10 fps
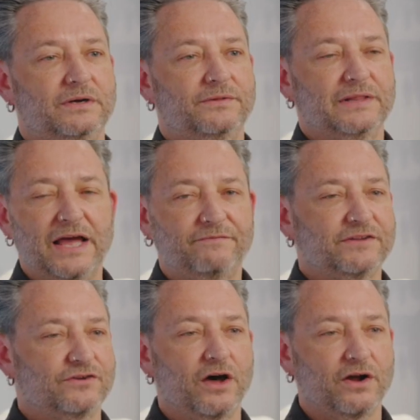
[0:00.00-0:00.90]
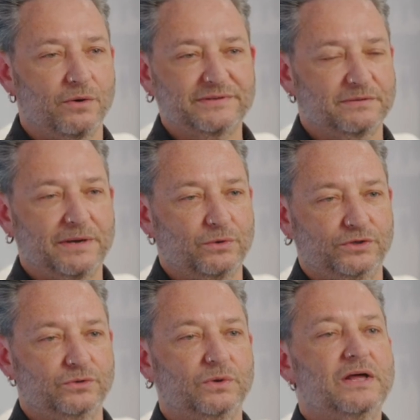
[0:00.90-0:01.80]
Life is not always about
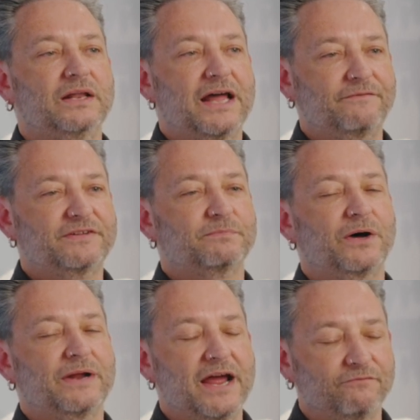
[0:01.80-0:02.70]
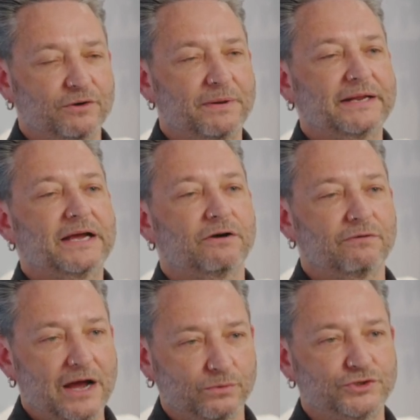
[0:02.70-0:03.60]
you. Life is about everybody
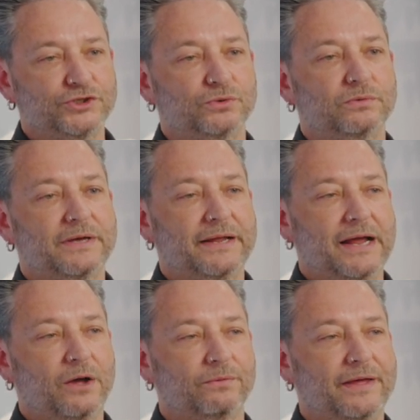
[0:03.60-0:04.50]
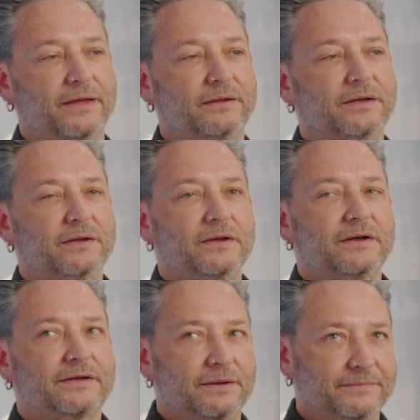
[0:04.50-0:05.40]
around you and how they
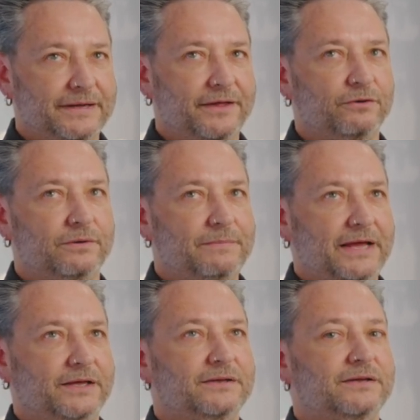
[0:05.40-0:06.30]
come together and make